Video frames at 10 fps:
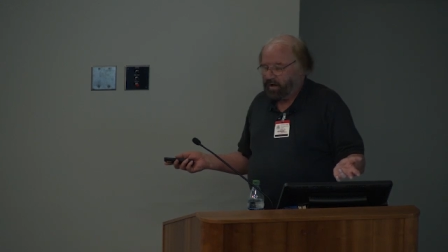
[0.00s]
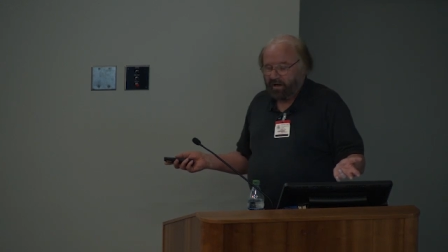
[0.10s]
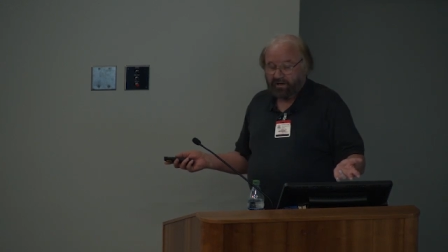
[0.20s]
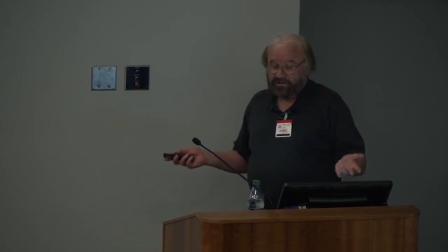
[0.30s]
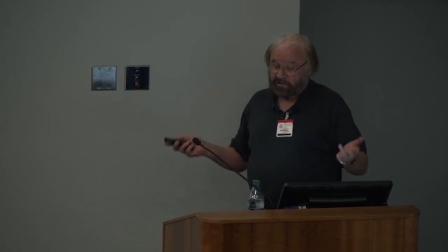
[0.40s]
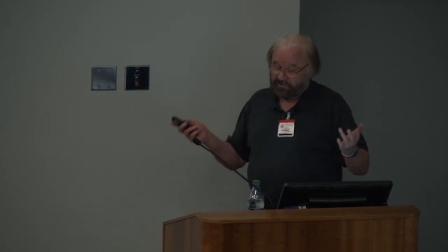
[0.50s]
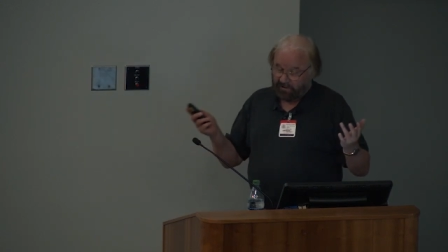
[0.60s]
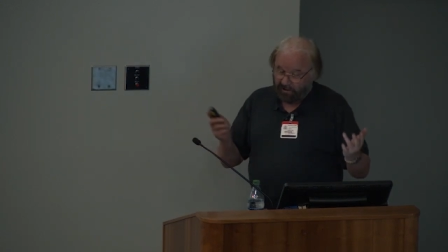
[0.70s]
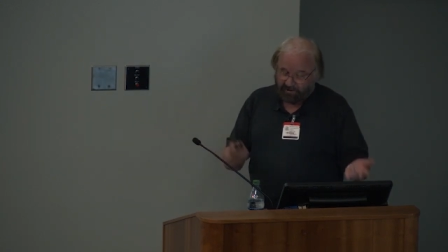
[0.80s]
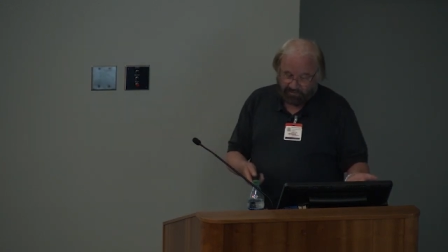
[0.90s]
Uh, it solves a
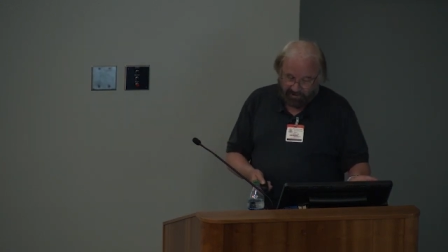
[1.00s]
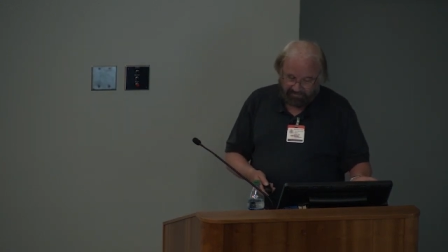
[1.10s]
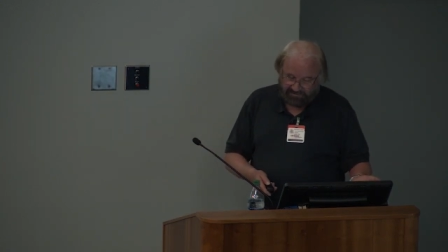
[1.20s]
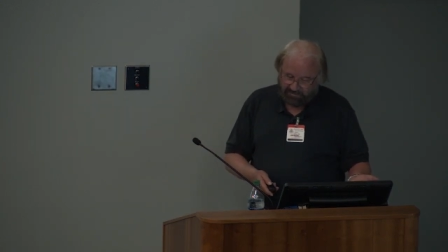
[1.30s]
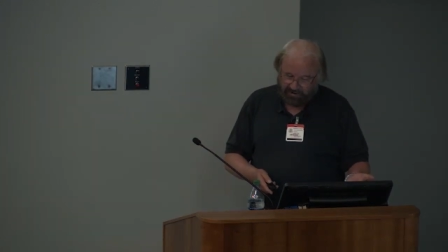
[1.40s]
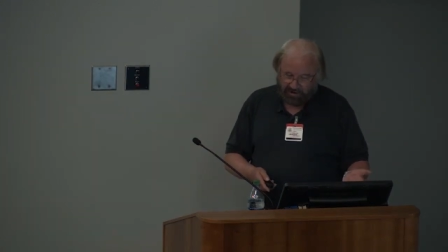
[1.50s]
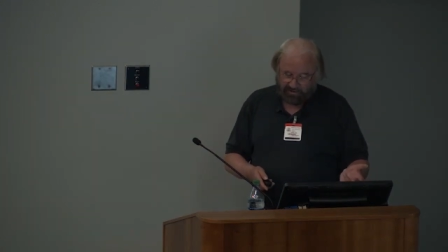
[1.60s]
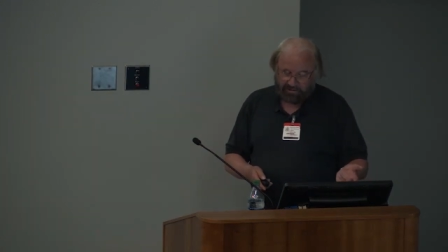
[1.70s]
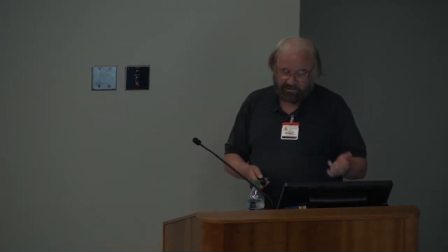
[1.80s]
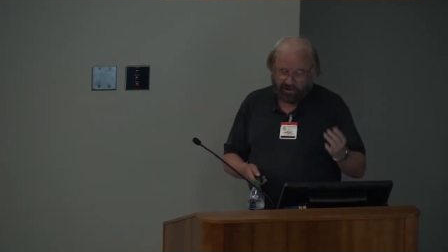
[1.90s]
lot of problems, but
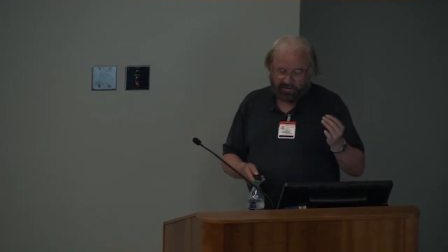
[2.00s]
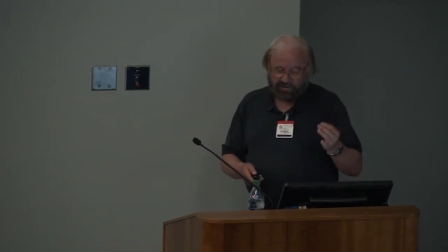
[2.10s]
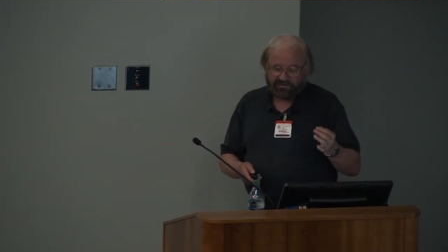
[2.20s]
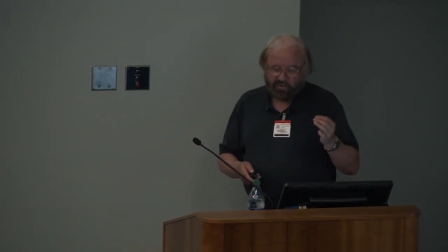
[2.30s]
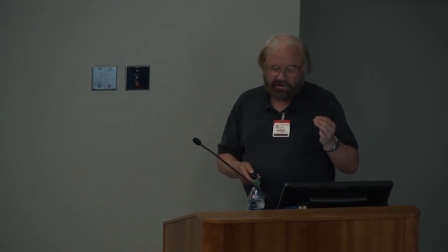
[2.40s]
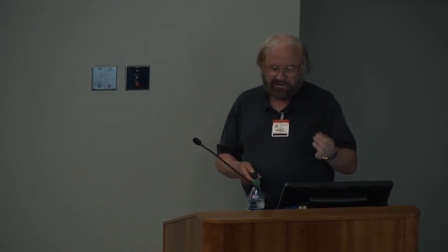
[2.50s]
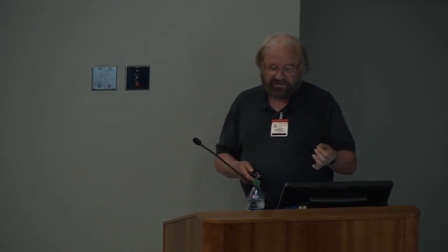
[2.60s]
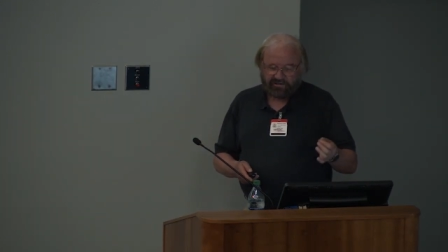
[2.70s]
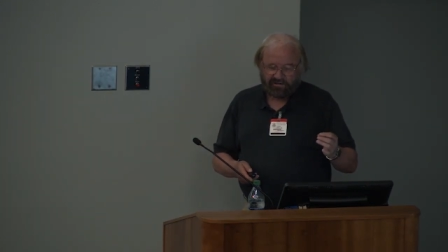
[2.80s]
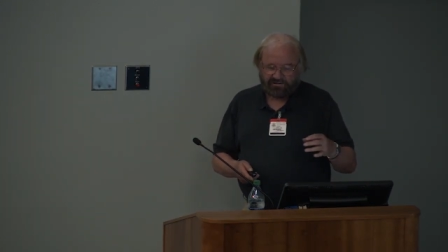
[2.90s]
not, not this one is
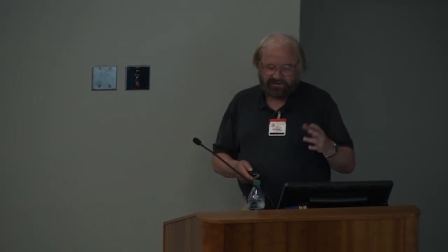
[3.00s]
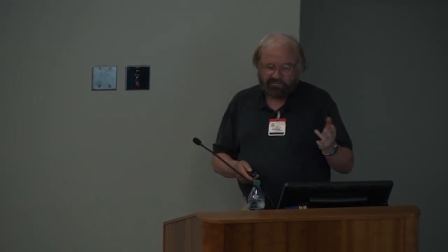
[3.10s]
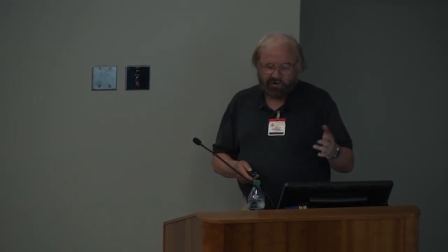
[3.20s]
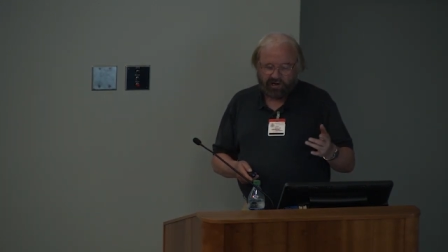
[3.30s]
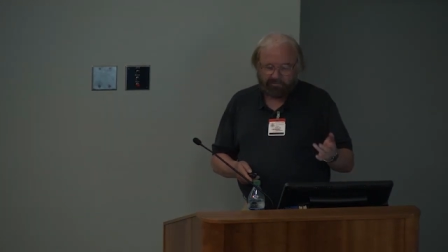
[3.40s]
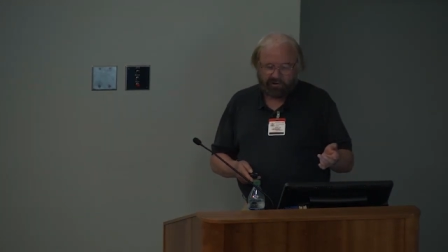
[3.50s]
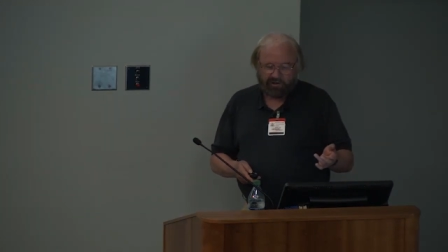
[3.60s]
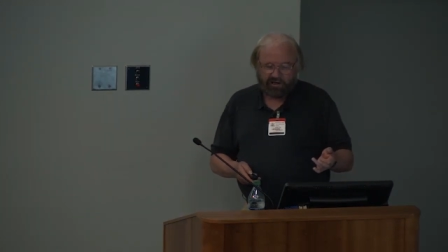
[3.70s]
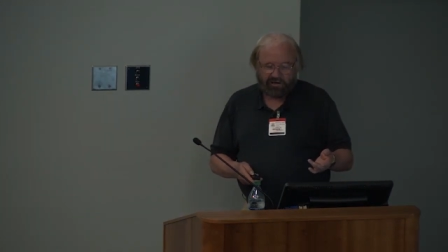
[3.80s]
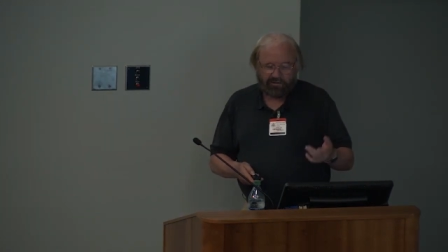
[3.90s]
still somewhat up in the air.